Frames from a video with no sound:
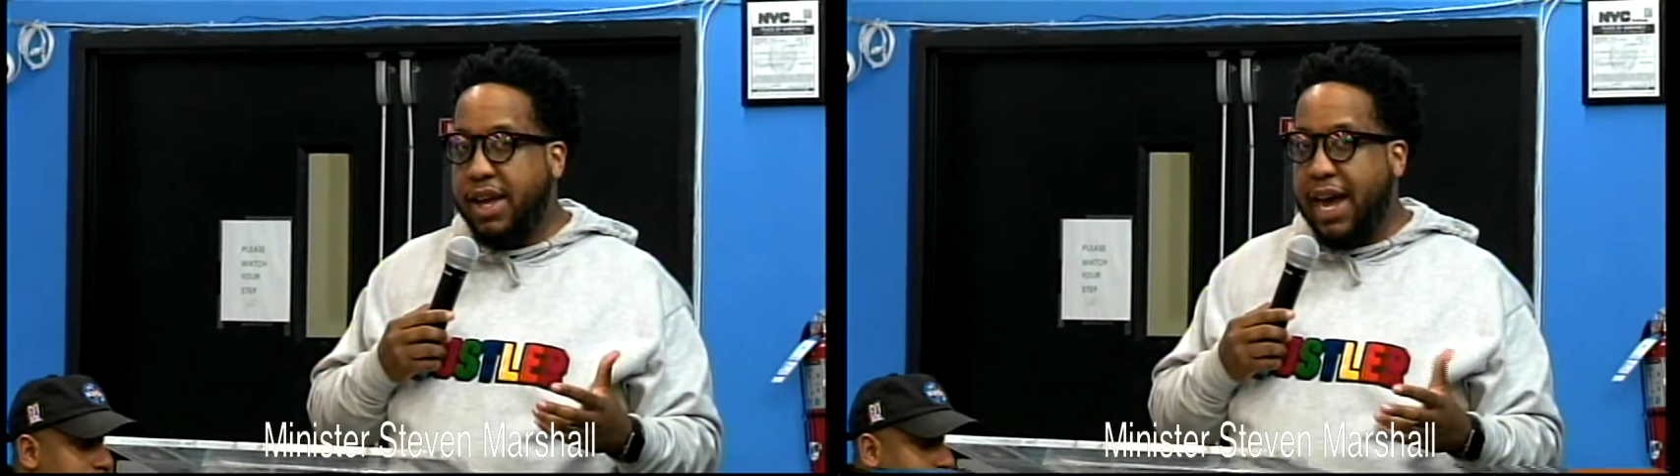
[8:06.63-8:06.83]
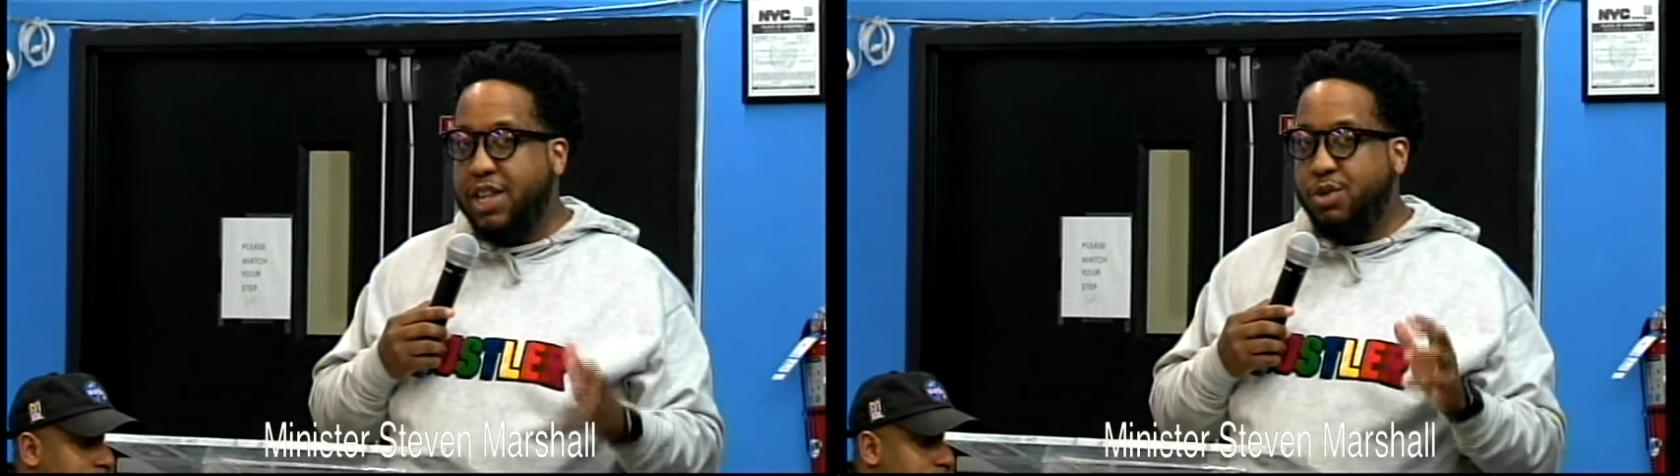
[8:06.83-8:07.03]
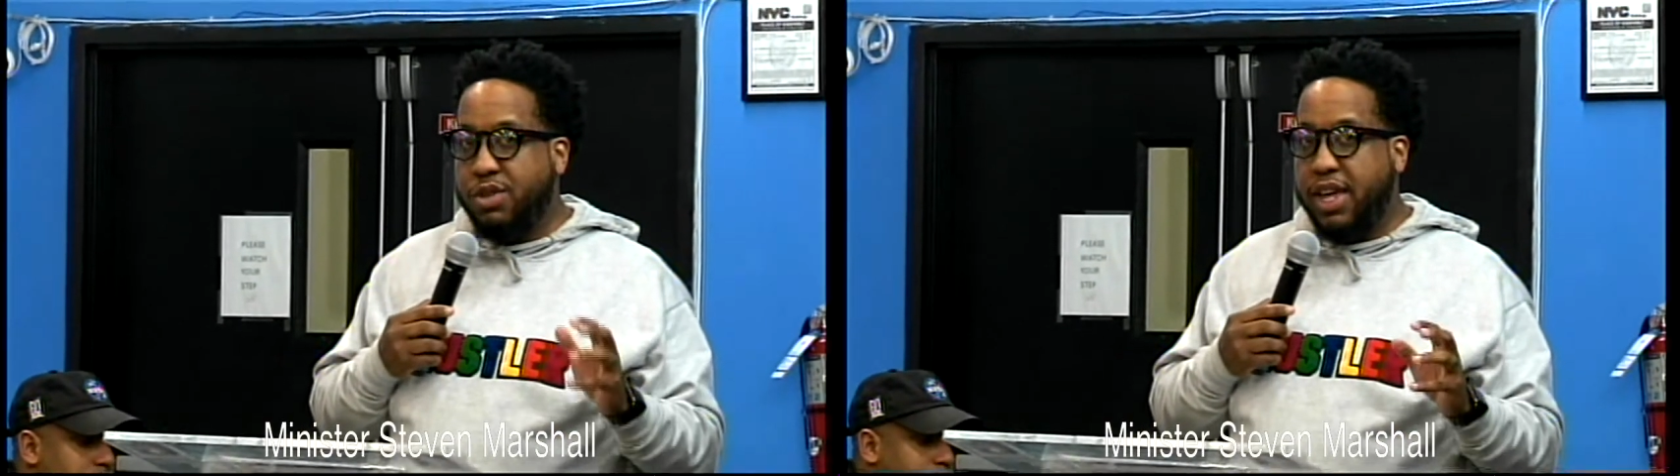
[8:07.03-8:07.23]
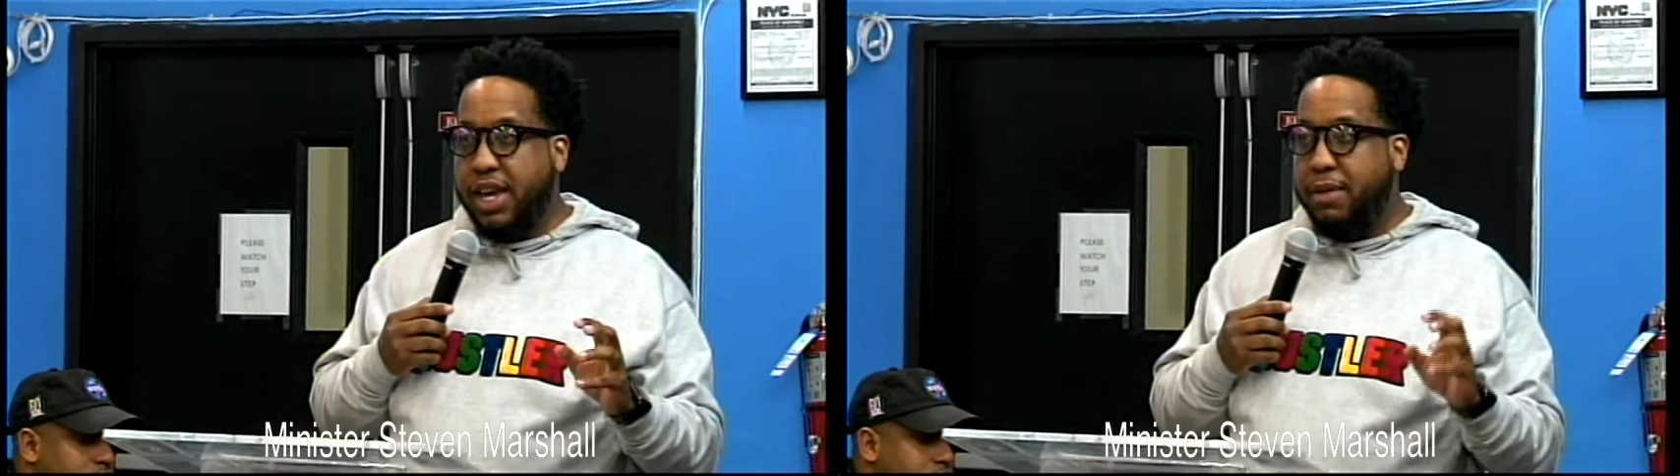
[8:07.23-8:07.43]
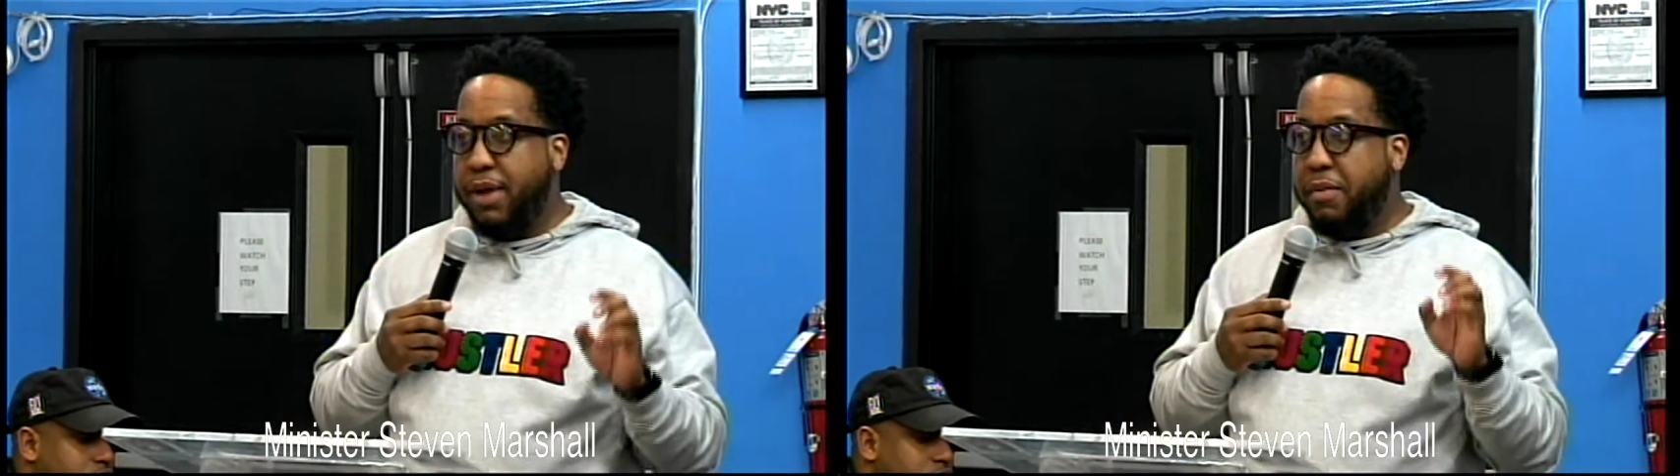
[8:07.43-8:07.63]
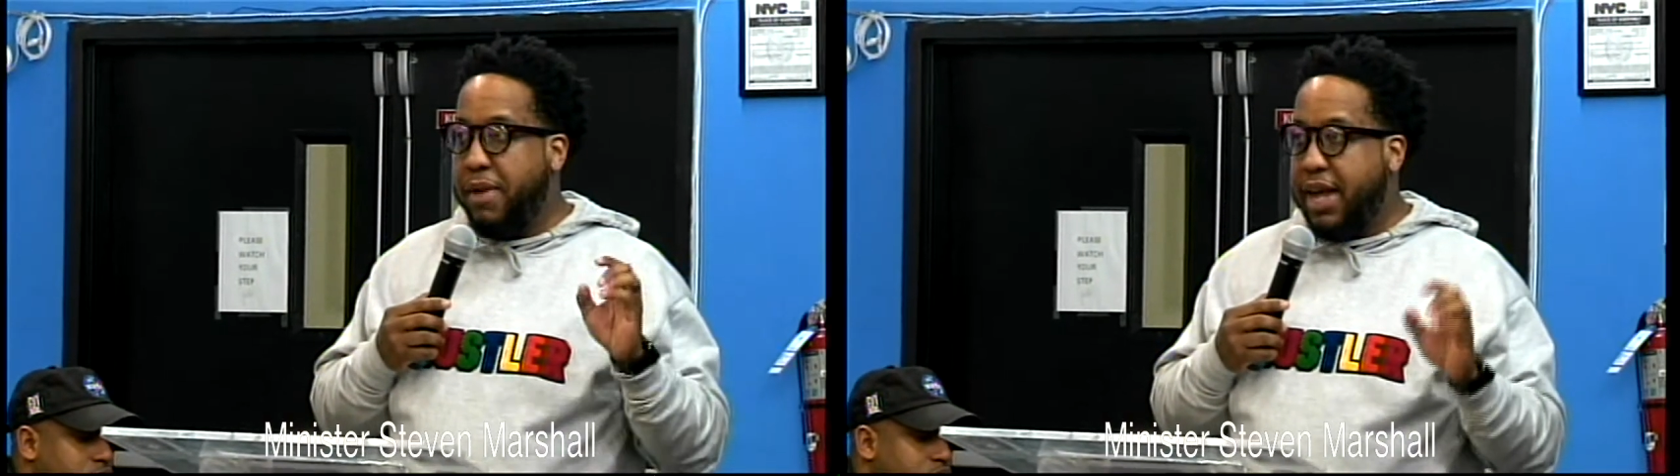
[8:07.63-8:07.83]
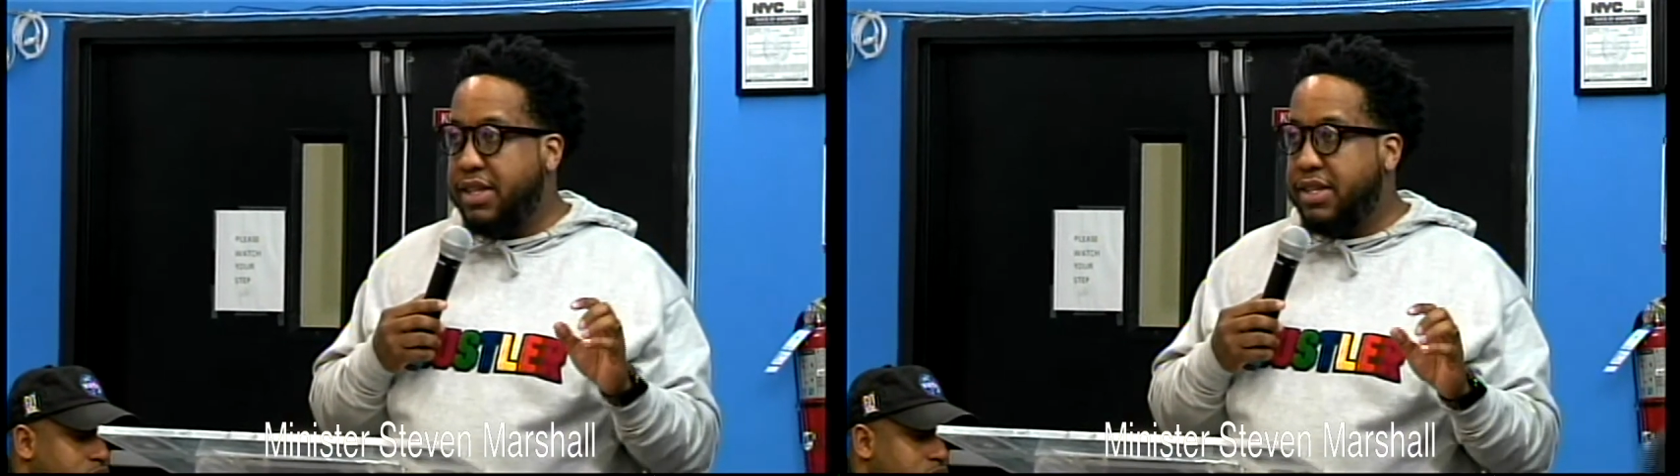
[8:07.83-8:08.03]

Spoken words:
I do think he made a bad